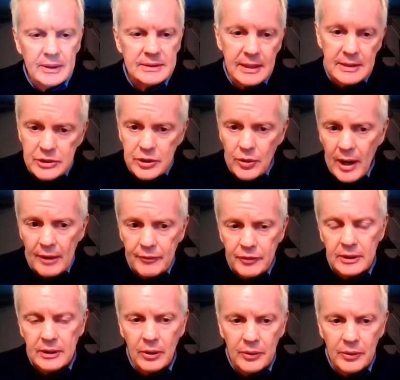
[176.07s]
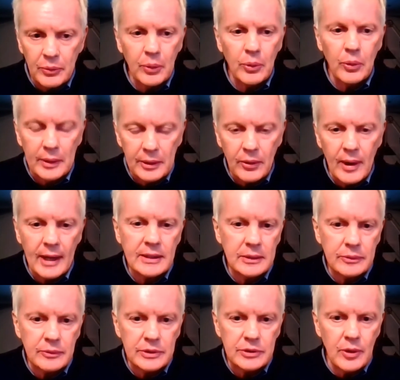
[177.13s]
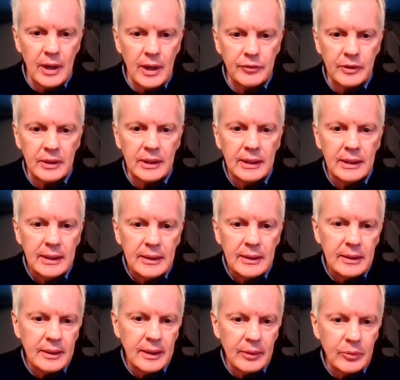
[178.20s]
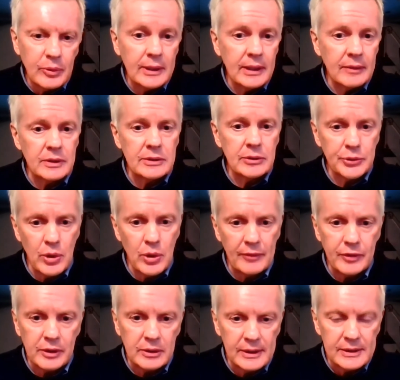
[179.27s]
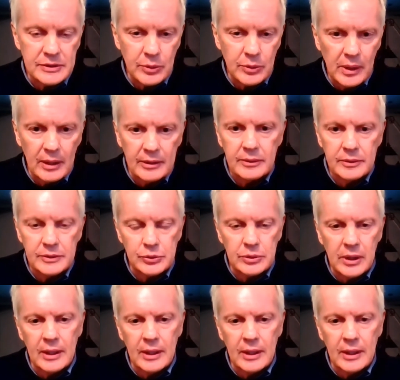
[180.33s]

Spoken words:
dense traffic, although we were interacting with traffic. We didn't have to deal with traffic lights. So those are a